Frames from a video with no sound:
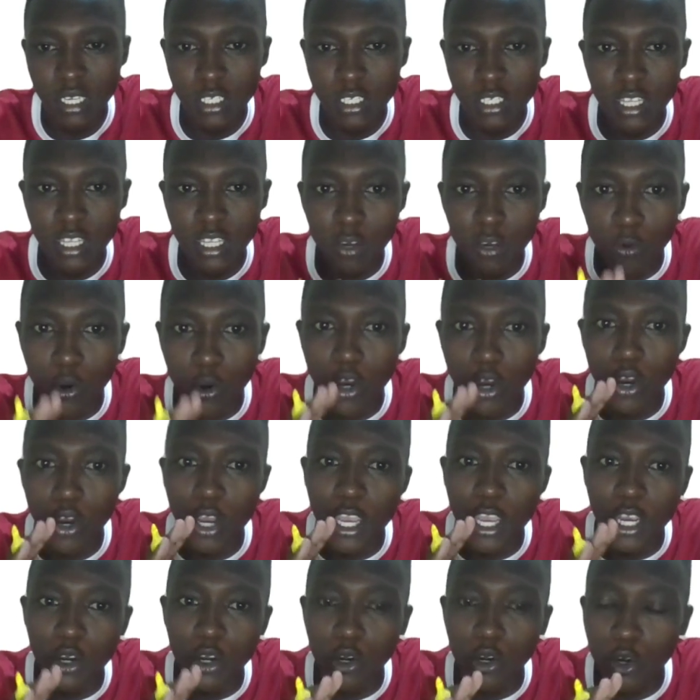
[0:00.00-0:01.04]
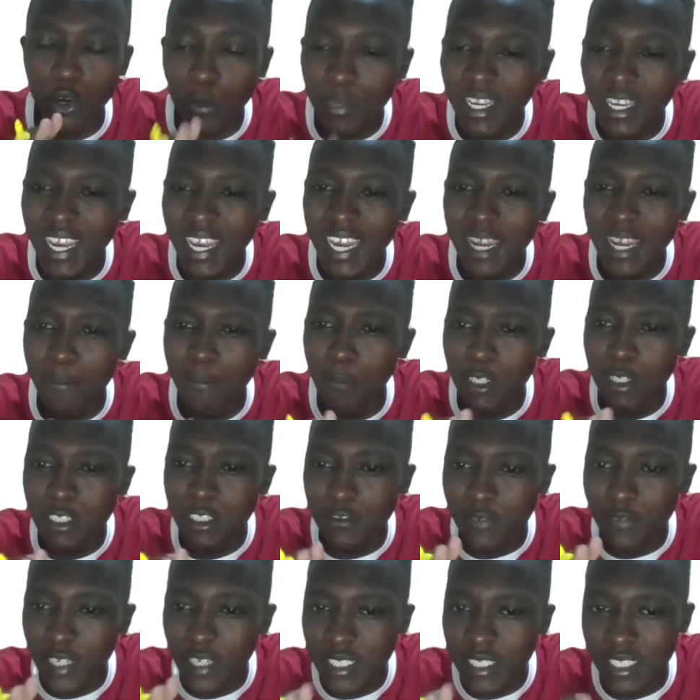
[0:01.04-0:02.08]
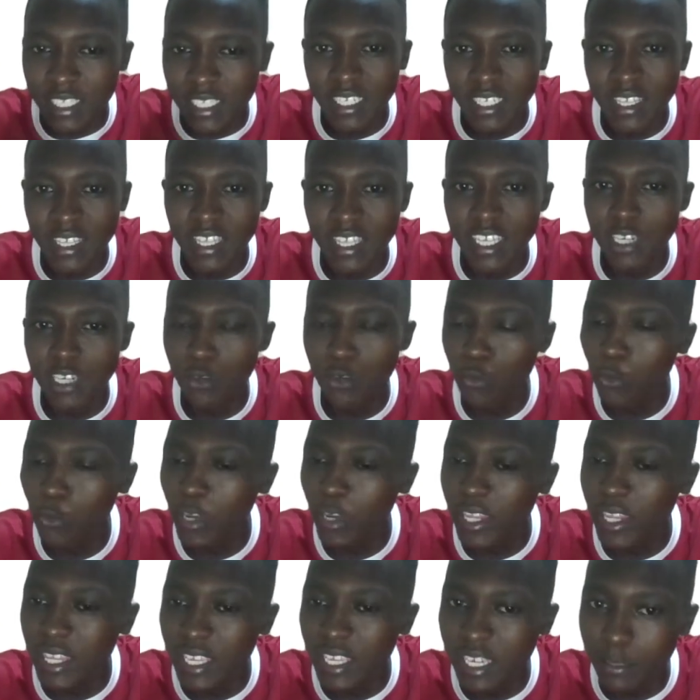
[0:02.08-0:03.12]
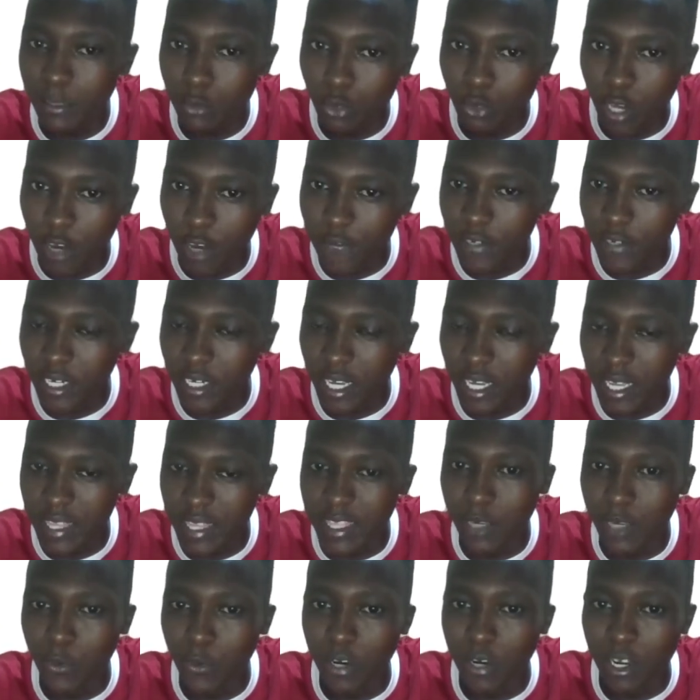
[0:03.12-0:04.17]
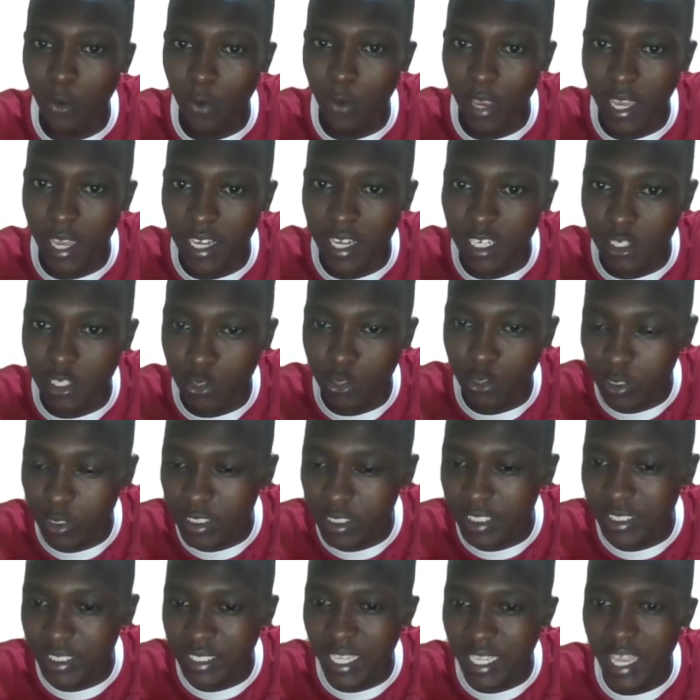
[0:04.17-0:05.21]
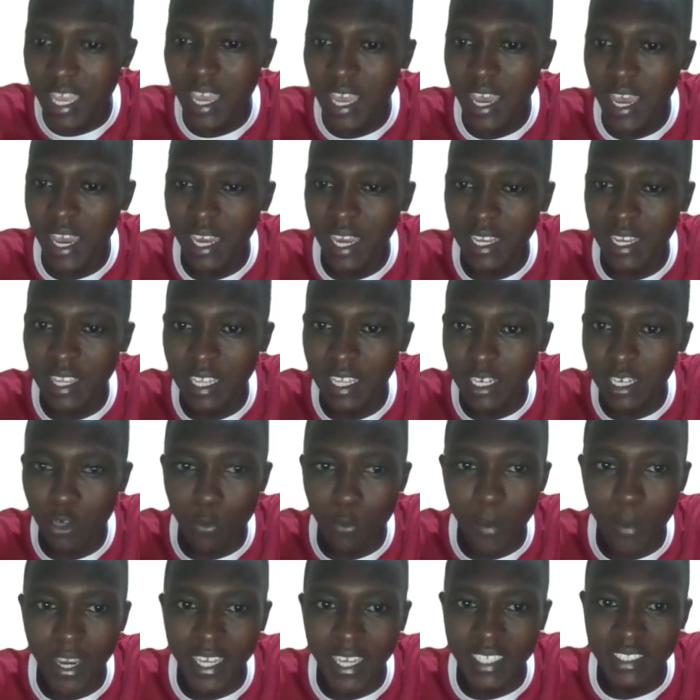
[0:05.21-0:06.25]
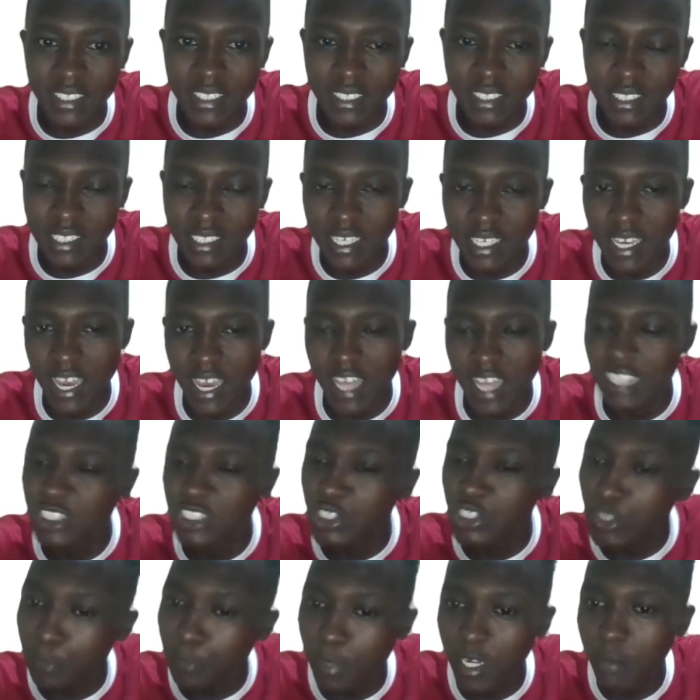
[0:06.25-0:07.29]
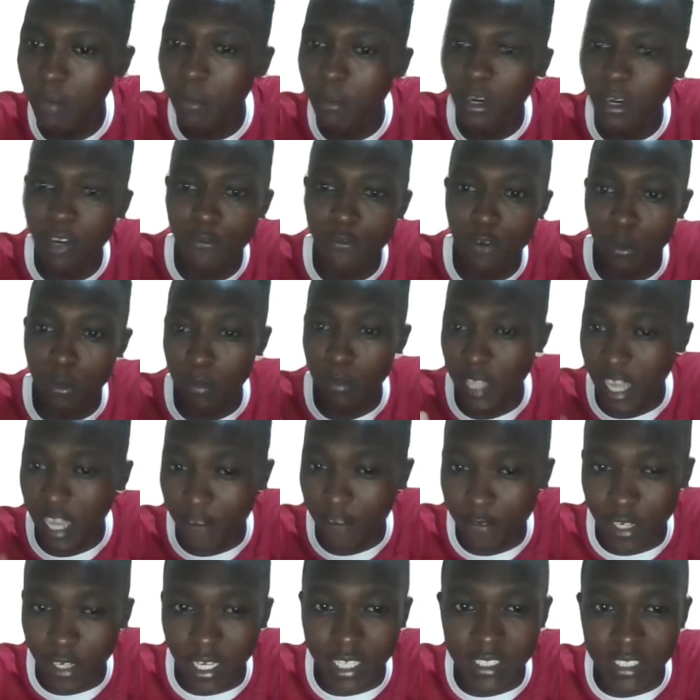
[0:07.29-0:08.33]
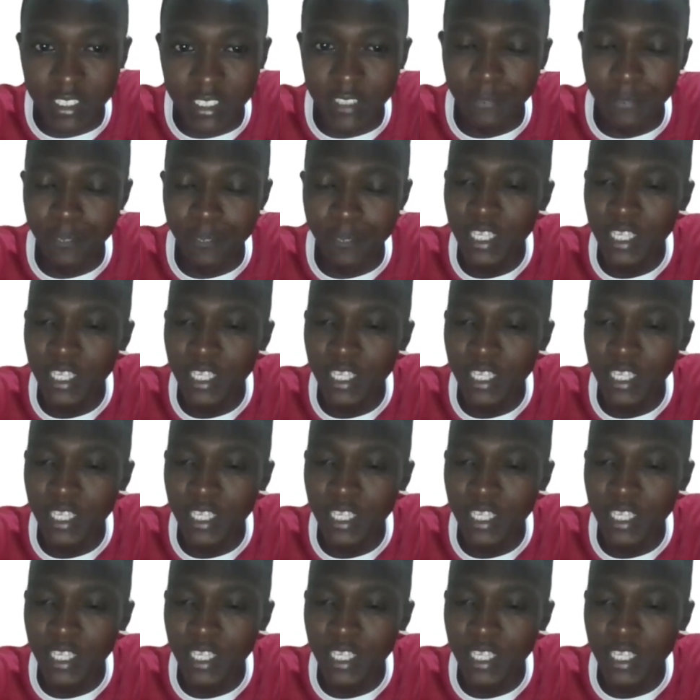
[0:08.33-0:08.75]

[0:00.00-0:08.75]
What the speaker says: They were economically motivated. They knew when they come to Africa, they will acquire resources and the new markets and cheap labor from the Africans.